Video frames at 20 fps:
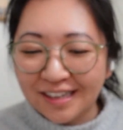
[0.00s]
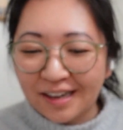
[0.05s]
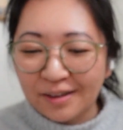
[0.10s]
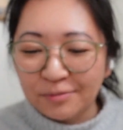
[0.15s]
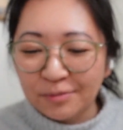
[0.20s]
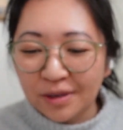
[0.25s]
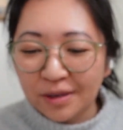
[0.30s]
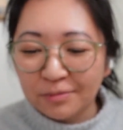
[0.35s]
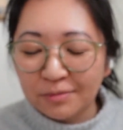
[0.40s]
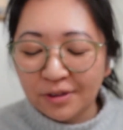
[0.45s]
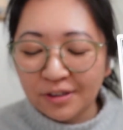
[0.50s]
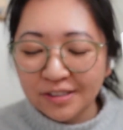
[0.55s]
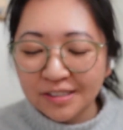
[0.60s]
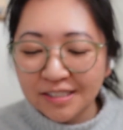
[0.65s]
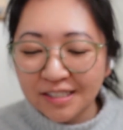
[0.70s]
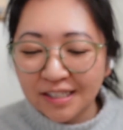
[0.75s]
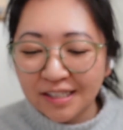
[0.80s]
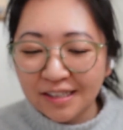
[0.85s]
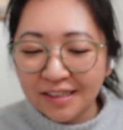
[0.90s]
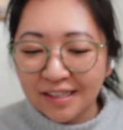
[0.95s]
I'm I'm not
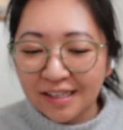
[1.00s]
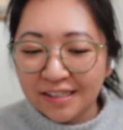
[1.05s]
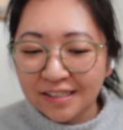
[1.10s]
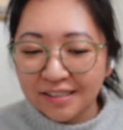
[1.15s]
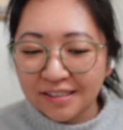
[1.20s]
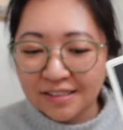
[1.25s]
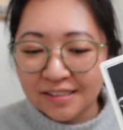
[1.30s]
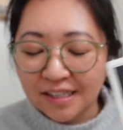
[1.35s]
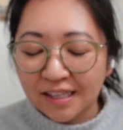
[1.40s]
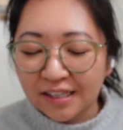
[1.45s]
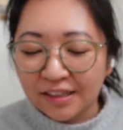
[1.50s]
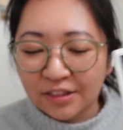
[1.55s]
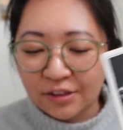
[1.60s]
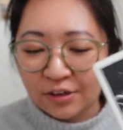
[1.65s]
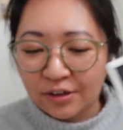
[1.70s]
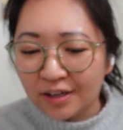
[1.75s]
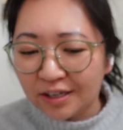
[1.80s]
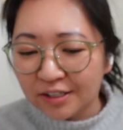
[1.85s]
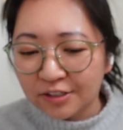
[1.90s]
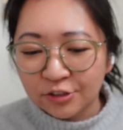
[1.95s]
saying that it's like
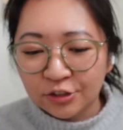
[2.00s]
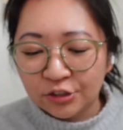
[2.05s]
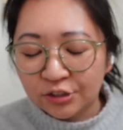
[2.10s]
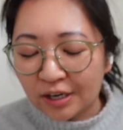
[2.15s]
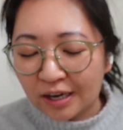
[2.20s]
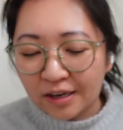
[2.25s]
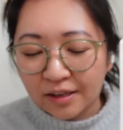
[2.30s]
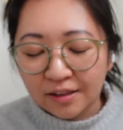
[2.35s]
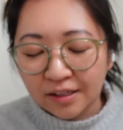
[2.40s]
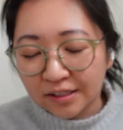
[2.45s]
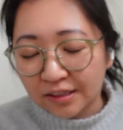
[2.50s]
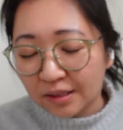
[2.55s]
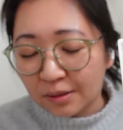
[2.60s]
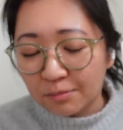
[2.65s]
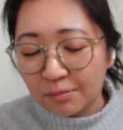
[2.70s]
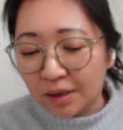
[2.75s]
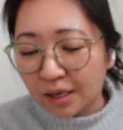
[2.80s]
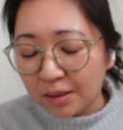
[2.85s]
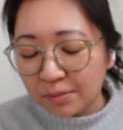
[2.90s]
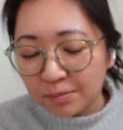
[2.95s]
they're in a shot like they
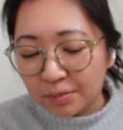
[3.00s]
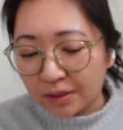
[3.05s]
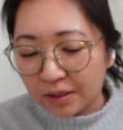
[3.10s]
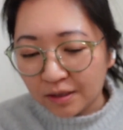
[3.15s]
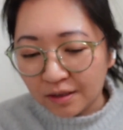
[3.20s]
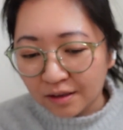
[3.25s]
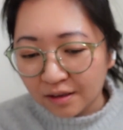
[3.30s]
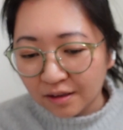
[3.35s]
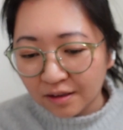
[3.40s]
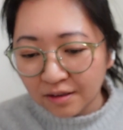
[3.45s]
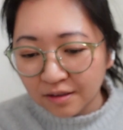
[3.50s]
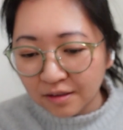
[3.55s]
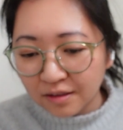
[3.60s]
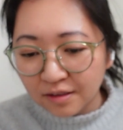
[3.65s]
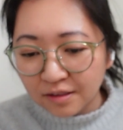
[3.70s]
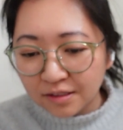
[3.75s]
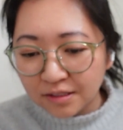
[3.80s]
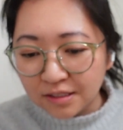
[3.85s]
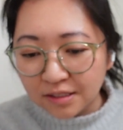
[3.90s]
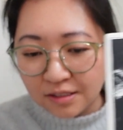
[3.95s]
might be
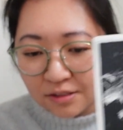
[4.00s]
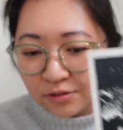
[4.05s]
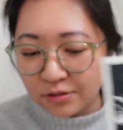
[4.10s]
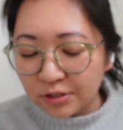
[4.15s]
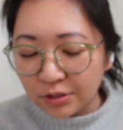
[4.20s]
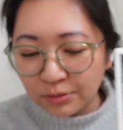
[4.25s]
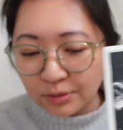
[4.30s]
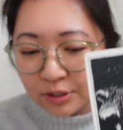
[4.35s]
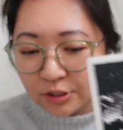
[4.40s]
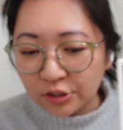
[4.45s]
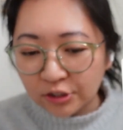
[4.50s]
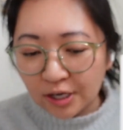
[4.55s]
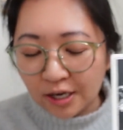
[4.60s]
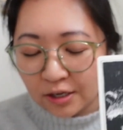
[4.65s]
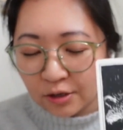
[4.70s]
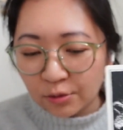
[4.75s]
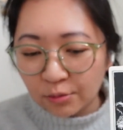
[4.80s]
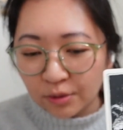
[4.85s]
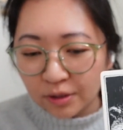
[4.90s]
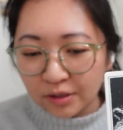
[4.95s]
do, doing
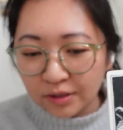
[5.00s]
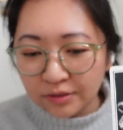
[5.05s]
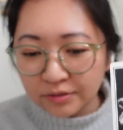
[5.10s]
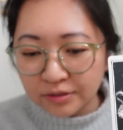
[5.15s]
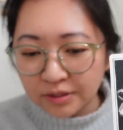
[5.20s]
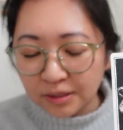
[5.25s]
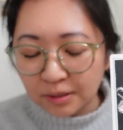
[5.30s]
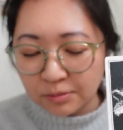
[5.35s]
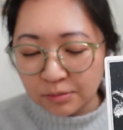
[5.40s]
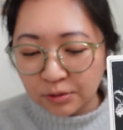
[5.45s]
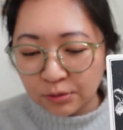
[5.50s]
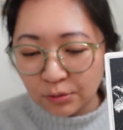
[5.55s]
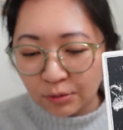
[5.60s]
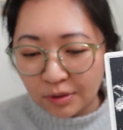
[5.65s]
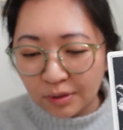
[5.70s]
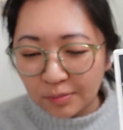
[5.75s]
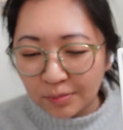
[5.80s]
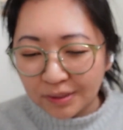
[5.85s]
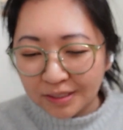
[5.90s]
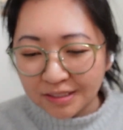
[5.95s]
shadow work of some
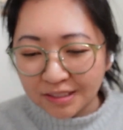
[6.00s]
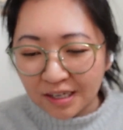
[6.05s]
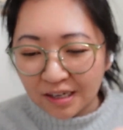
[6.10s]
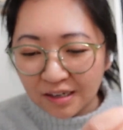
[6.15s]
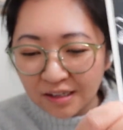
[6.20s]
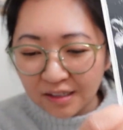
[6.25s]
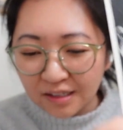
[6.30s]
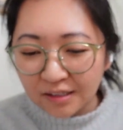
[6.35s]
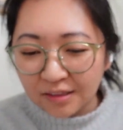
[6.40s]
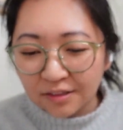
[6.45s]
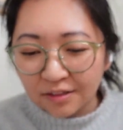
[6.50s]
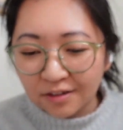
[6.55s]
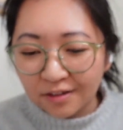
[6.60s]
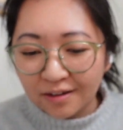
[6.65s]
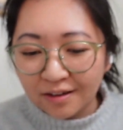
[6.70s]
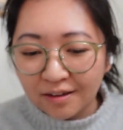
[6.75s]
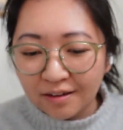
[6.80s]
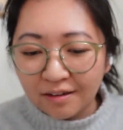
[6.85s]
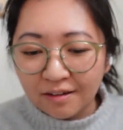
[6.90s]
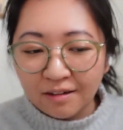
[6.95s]
sort, but it's kind of like they're
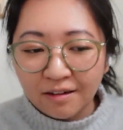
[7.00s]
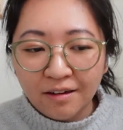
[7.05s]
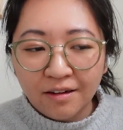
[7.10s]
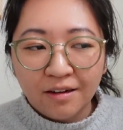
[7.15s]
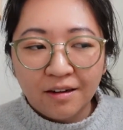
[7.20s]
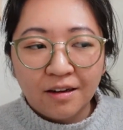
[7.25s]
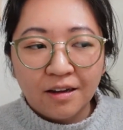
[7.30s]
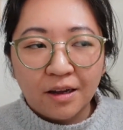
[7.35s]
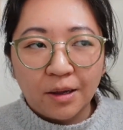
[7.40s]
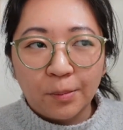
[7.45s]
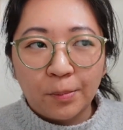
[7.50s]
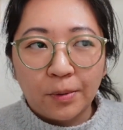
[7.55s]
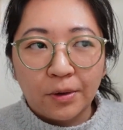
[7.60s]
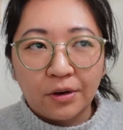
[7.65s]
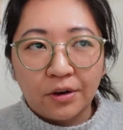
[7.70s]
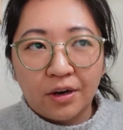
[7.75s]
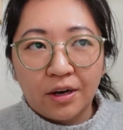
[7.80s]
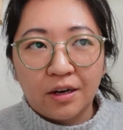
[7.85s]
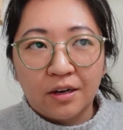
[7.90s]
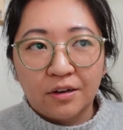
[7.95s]
in a
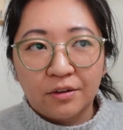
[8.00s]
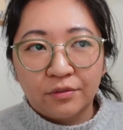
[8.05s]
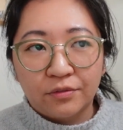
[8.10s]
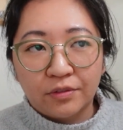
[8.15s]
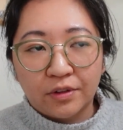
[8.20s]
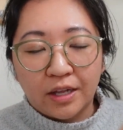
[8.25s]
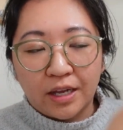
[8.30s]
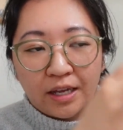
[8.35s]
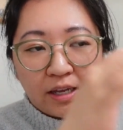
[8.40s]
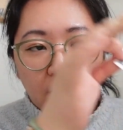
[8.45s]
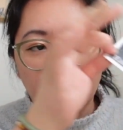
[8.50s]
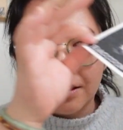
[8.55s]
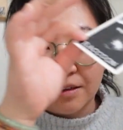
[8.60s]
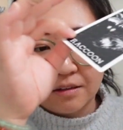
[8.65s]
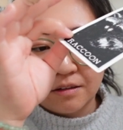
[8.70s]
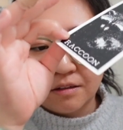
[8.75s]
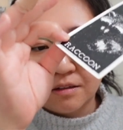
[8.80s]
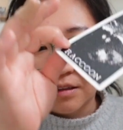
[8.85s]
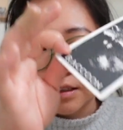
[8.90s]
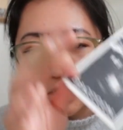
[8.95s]
period of like
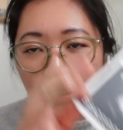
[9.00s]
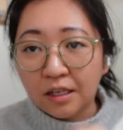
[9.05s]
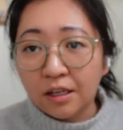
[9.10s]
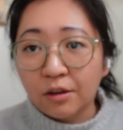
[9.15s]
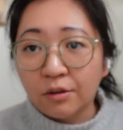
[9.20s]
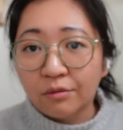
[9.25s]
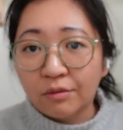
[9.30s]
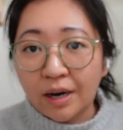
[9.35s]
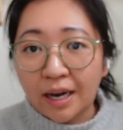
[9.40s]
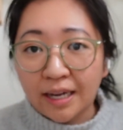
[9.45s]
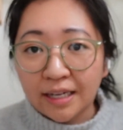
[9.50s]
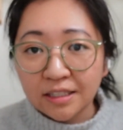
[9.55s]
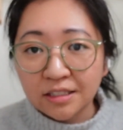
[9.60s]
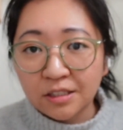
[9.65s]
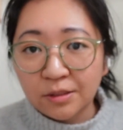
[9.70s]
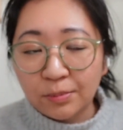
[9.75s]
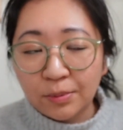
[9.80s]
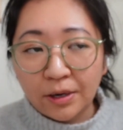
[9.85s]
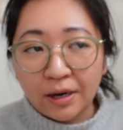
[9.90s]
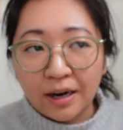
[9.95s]
needing
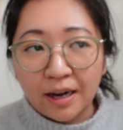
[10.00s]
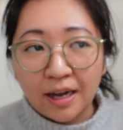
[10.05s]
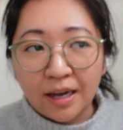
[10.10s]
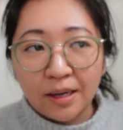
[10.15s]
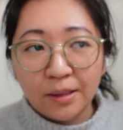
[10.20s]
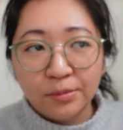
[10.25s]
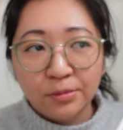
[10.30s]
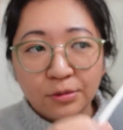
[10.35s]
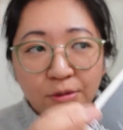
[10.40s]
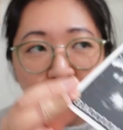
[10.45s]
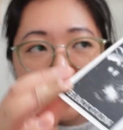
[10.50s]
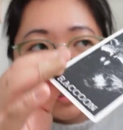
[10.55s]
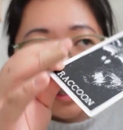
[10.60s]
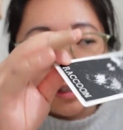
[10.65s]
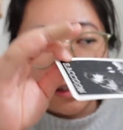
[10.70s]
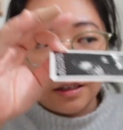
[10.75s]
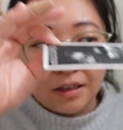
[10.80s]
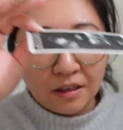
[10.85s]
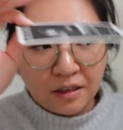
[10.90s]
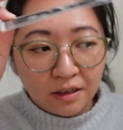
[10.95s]
rest perhaps or
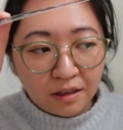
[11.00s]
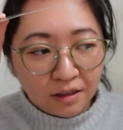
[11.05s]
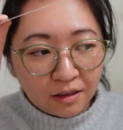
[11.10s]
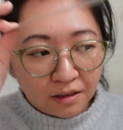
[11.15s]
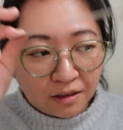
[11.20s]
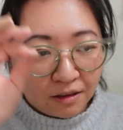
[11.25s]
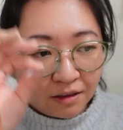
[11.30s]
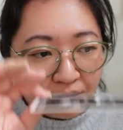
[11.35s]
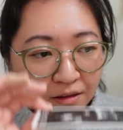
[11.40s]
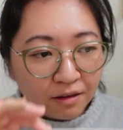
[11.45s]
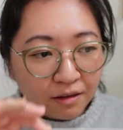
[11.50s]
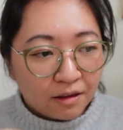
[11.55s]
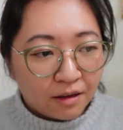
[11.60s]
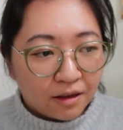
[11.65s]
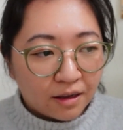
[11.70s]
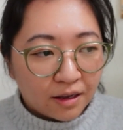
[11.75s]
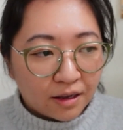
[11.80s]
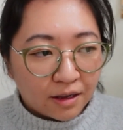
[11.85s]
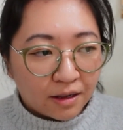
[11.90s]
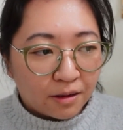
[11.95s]
like needing
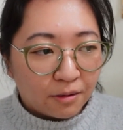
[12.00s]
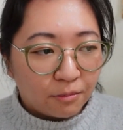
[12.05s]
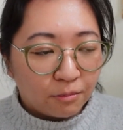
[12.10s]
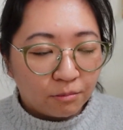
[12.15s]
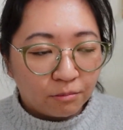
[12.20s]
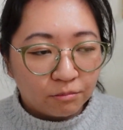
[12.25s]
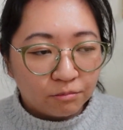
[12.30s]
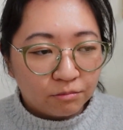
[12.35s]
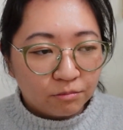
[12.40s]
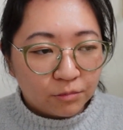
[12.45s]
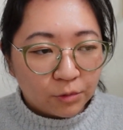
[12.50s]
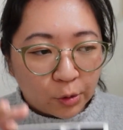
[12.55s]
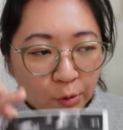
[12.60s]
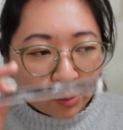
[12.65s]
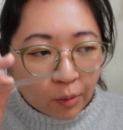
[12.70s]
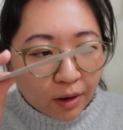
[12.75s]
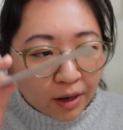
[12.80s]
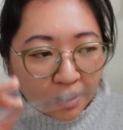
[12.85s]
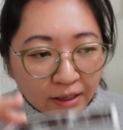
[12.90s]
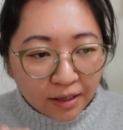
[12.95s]
um
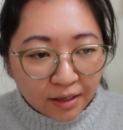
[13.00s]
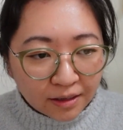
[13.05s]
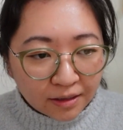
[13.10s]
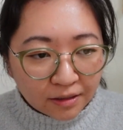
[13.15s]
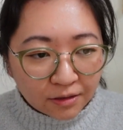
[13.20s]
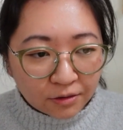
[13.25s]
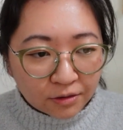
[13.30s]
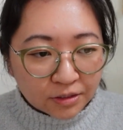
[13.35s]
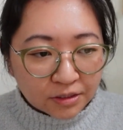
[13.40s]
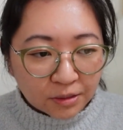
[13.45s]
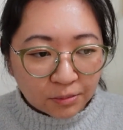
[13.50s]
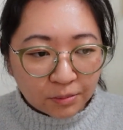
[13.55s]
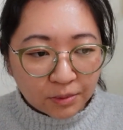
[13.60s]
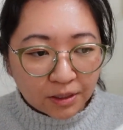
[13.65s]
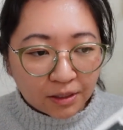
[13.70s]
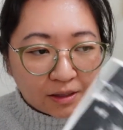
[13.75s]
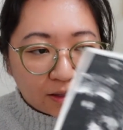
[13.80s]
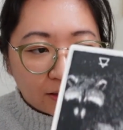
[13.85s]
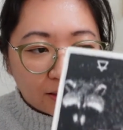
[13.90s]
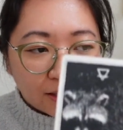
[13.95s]
quiet or
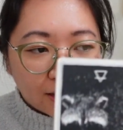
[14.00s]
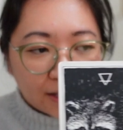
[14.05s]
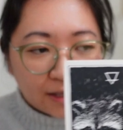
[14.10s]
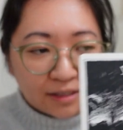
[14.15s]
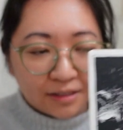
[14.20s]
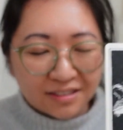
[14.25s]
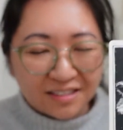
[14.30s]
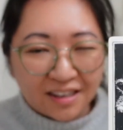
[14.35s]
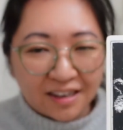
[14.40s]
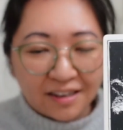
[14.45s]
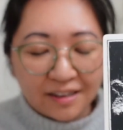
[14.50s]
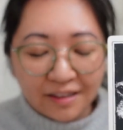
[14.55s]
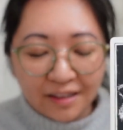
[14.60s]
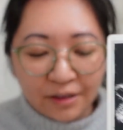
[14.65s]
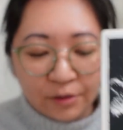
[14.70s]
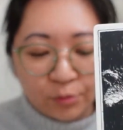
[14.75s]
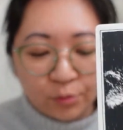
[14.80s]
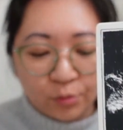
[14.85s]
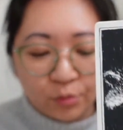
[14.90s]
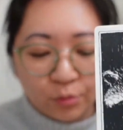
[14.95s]
something like that and it's kind of
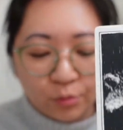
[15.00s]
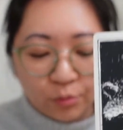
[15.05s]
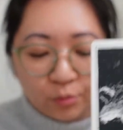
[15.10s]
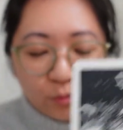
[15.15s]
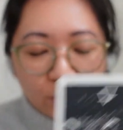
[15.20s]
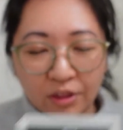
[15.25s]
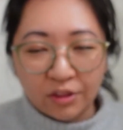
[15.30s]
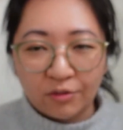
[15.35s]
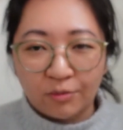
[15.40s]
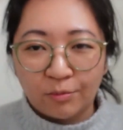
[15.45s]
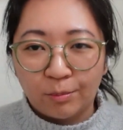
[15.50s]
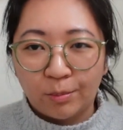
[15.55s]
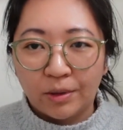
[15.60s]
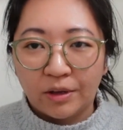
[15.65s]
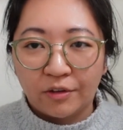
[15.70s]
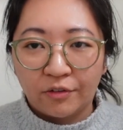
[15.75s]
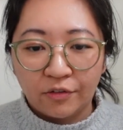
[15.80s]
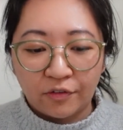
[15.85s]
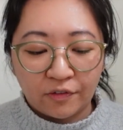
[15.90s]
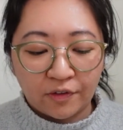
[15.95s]
like with a
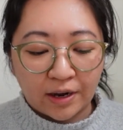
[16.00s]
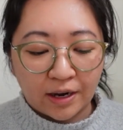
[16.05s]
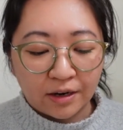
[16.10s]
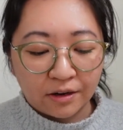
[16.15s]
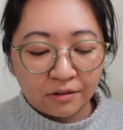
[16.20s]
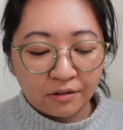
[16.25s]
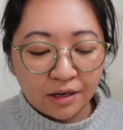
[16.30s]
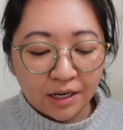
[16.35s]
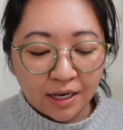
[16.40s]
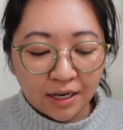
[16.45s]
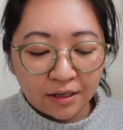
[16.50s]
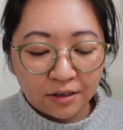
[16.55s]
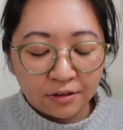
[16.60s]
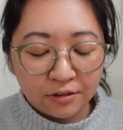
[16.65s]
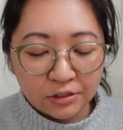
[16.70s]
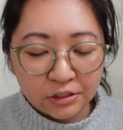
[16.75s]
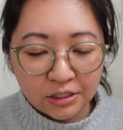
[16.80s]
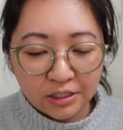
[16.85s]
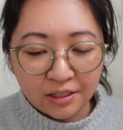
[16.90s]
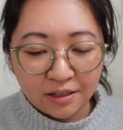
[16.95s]
big fiery
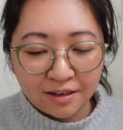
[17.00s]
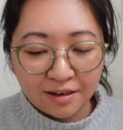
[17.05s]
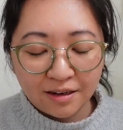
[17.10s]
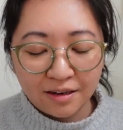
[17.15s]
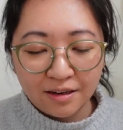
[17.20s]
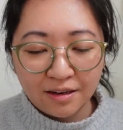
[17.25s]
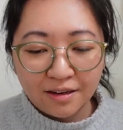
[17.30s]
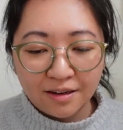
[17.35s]
energy